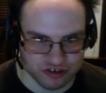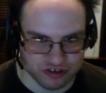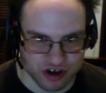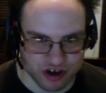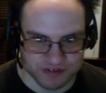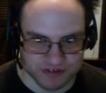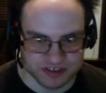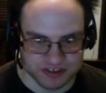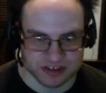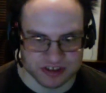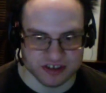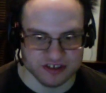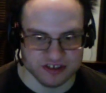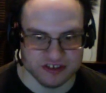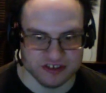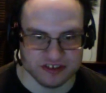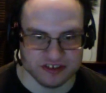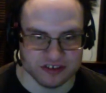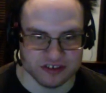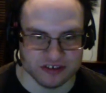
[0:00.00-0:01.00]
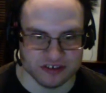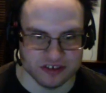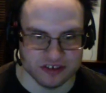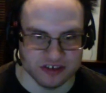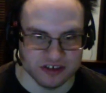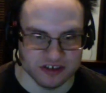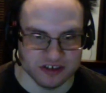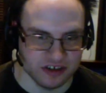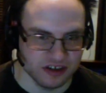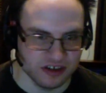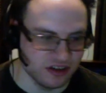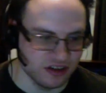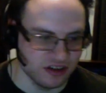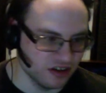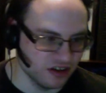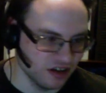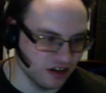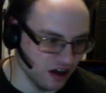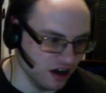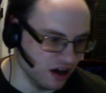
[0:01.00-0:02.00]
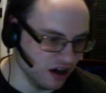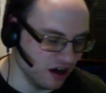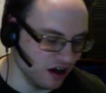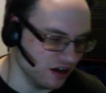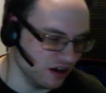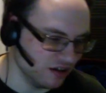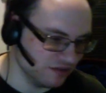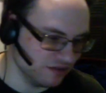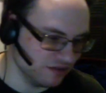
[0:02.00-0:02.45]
to this. If